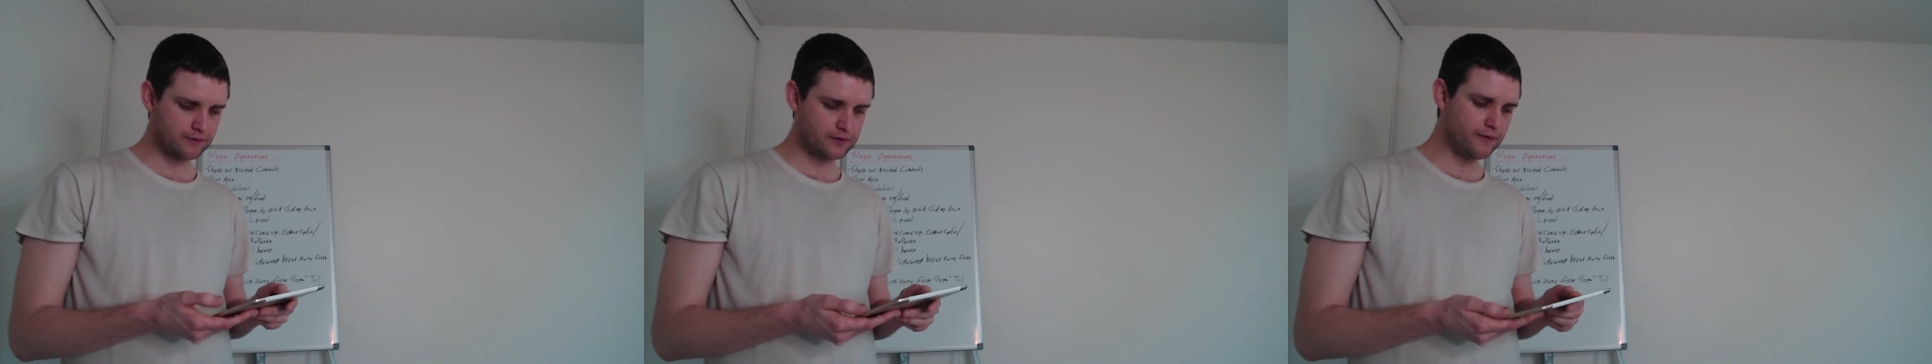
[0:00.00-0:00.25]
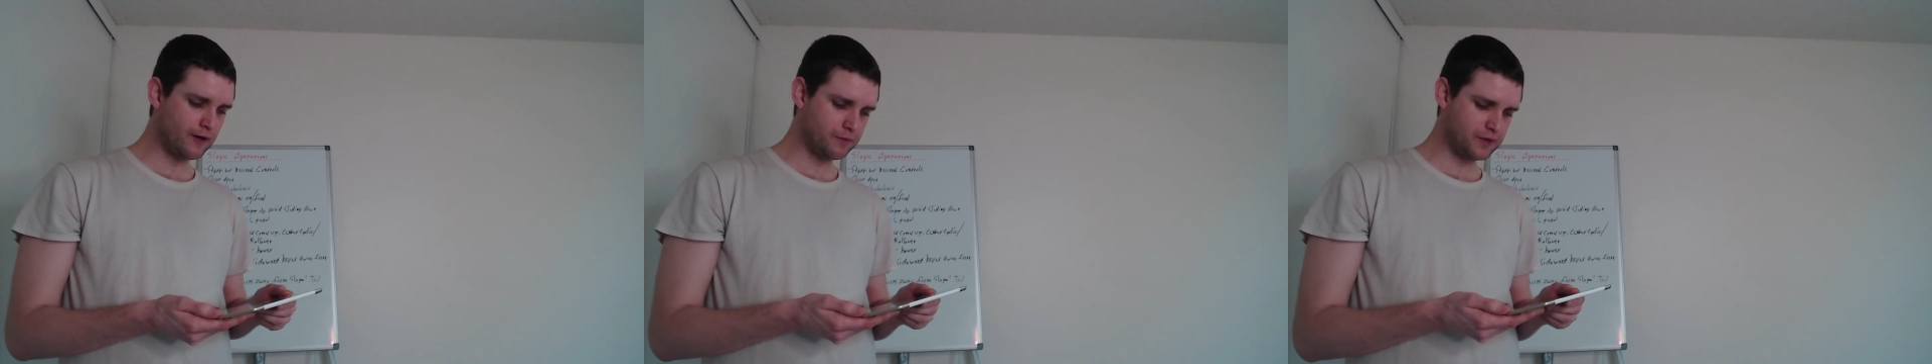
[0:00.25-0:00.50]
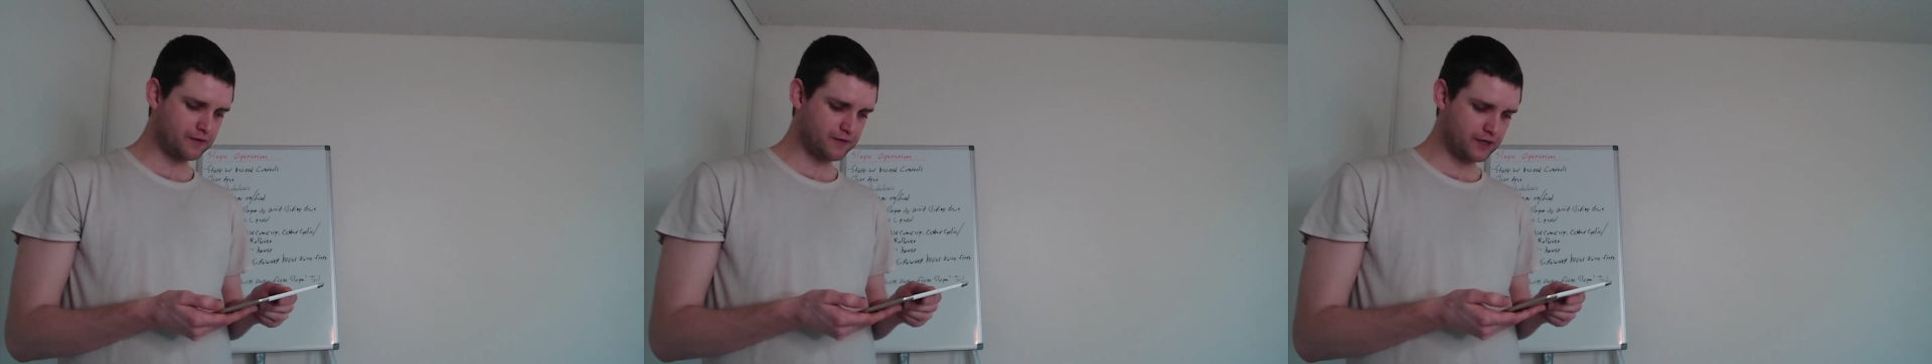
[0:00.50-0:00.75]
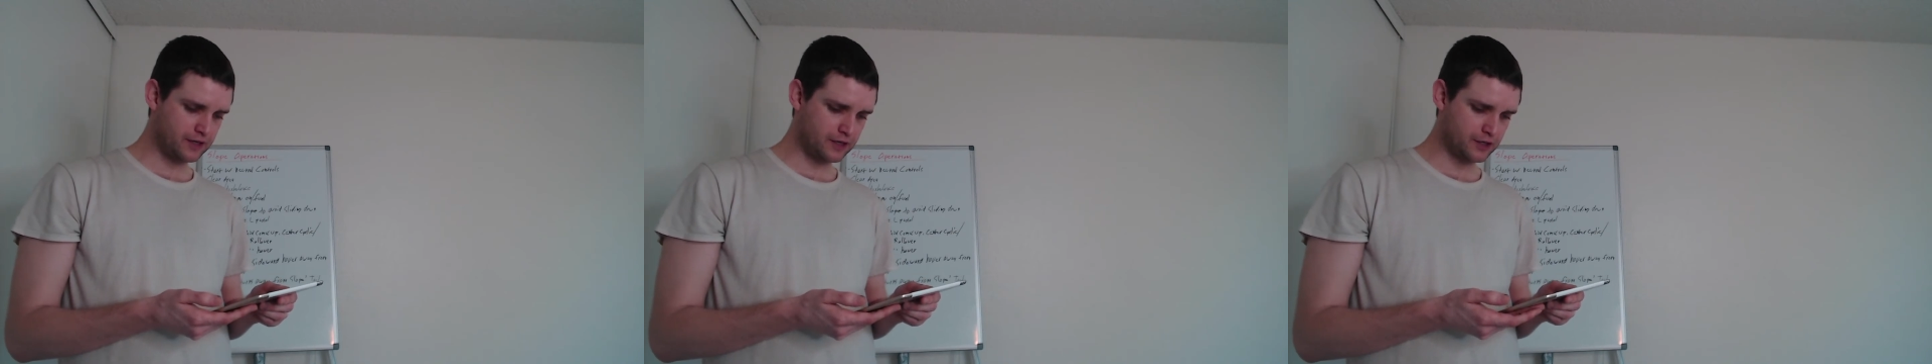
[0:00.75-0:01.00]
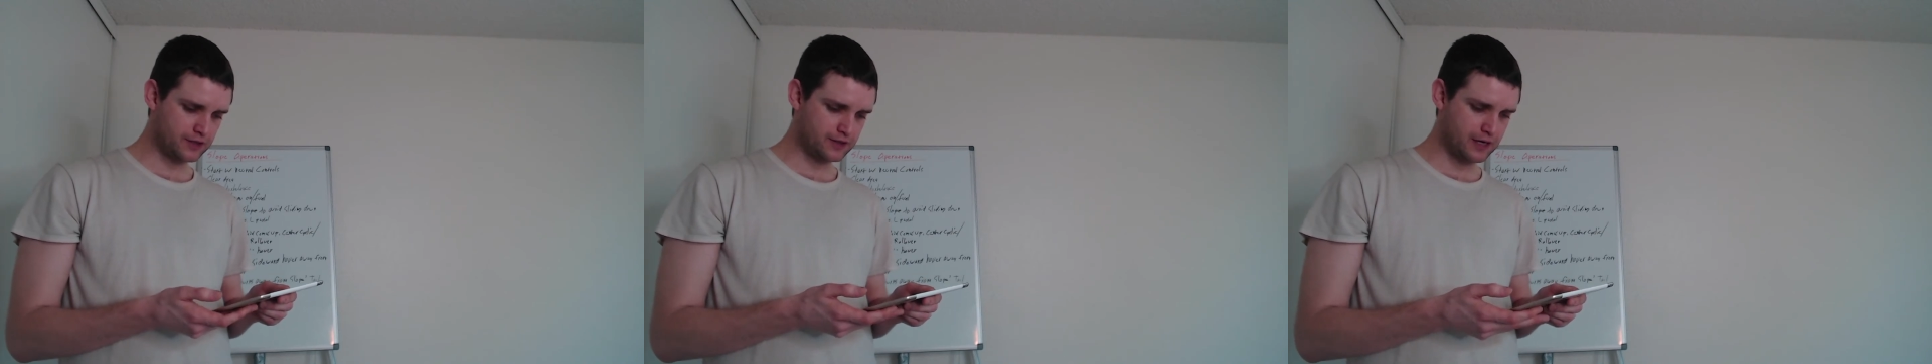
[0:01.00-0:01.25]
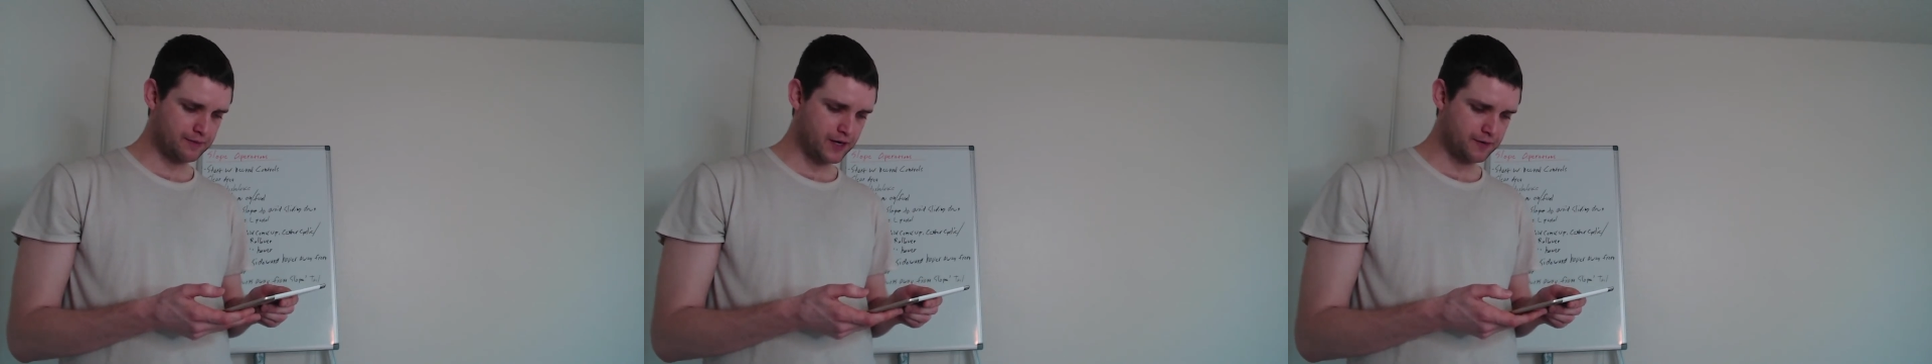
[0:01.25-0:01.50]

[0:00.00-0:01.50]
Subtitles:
development of conditions that may